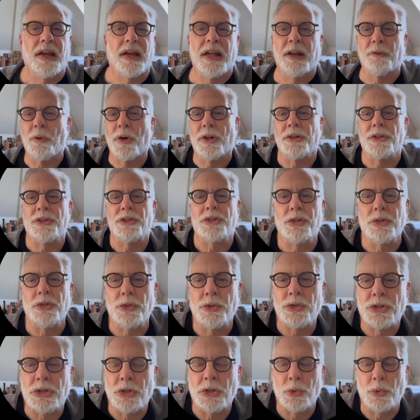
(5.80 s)
I wanted to
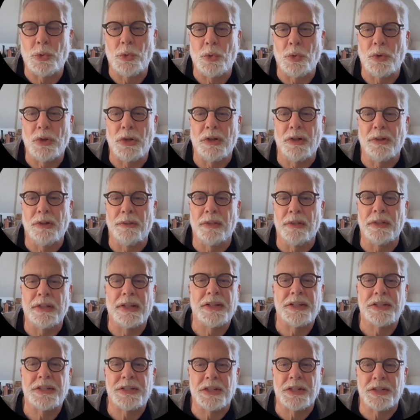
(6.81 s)
show the
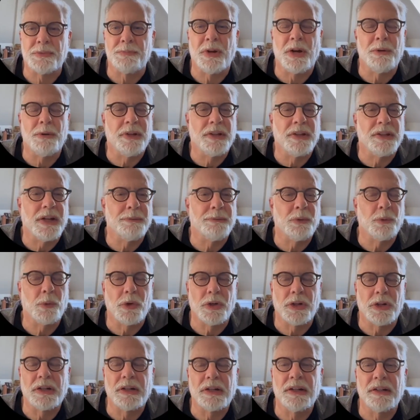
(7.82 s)
latest experiment I've been
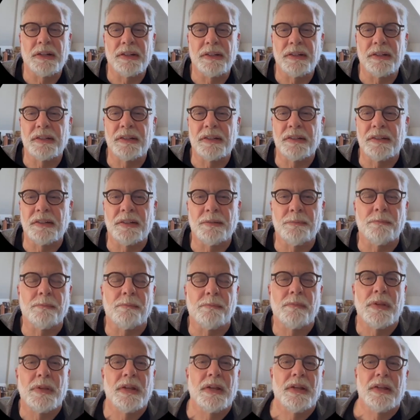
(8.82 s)
working on.
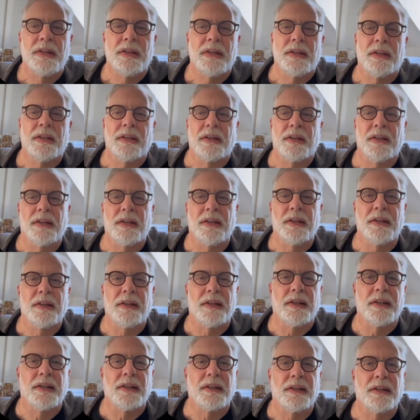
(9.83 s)

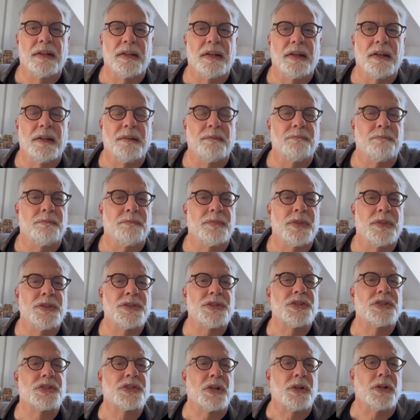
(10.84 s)

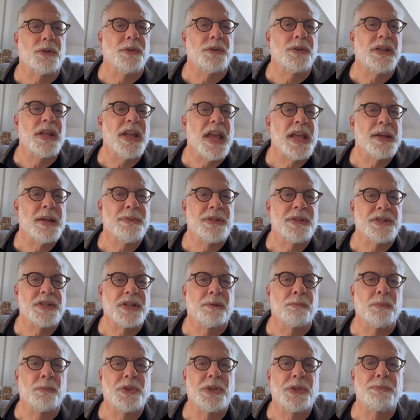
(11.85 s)
This is called the
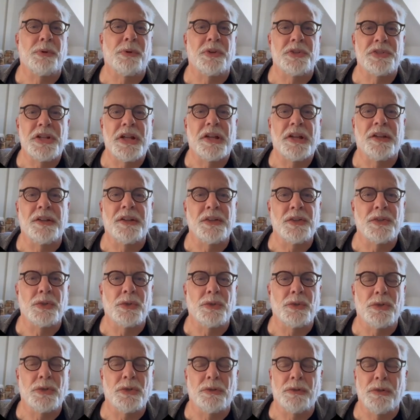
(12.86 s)
Animistic Multipersonality
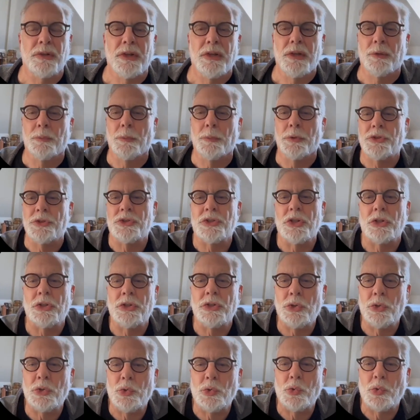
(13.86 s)
Tool, which is a
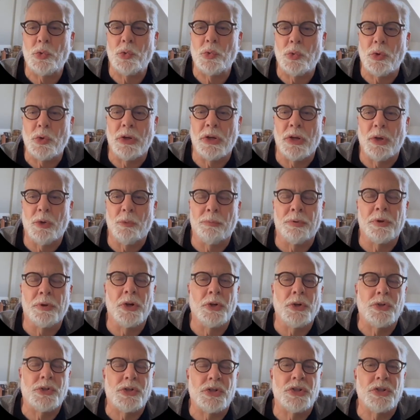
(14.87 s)
new
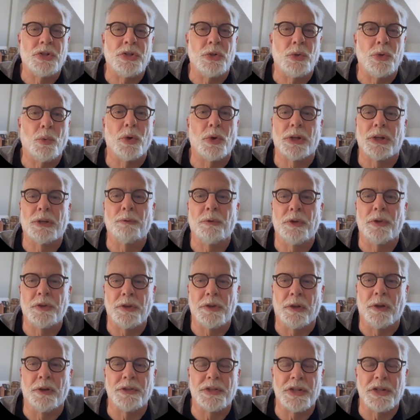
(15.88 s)
approach to working
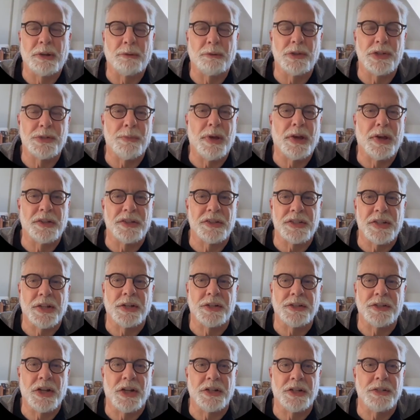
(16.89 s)
with large language models
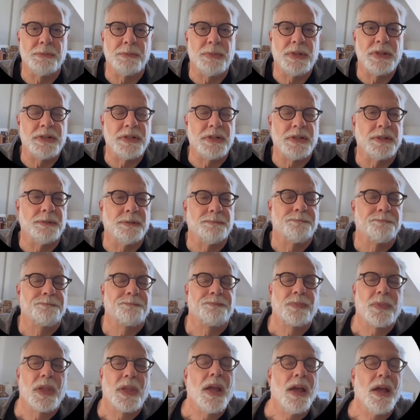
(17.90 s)
like ChatGPT.
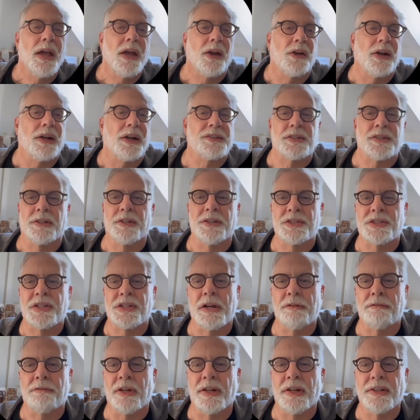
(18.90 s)
All right, so let's
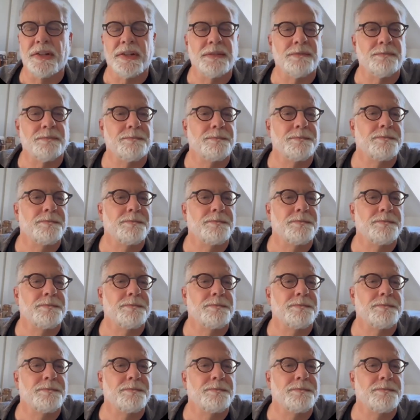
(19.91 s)
dive right in.